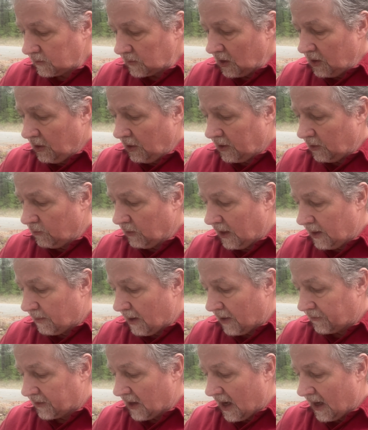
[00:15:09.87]
You can read
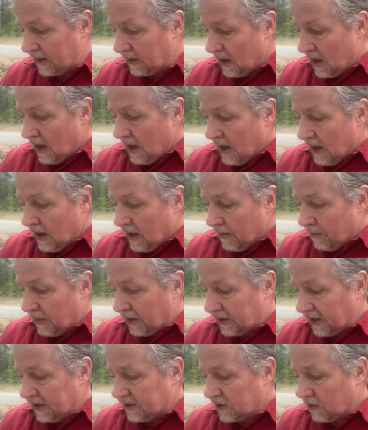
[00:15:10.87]
about that.
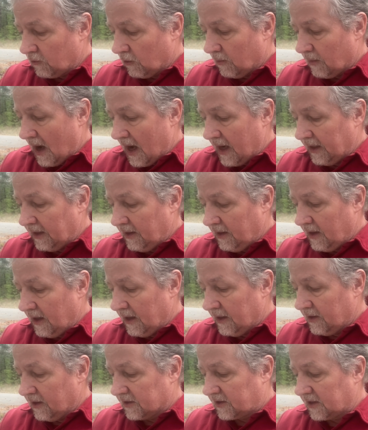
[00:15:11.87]
But he should remain
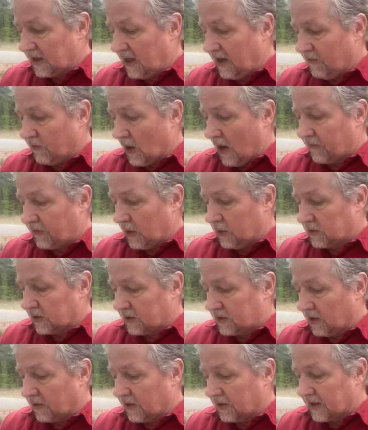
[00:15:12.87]
in the city of refuge
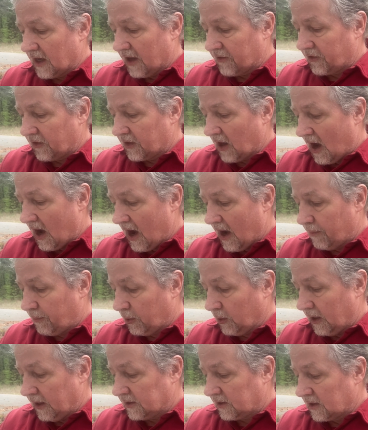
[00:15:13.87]
until the death of the high
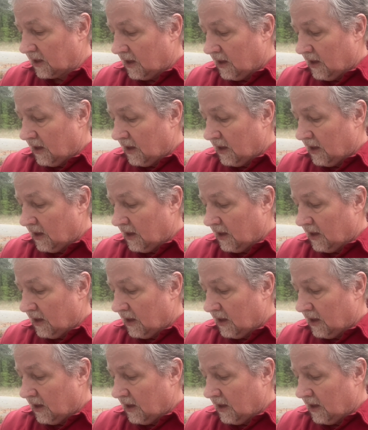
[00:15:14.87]
priest.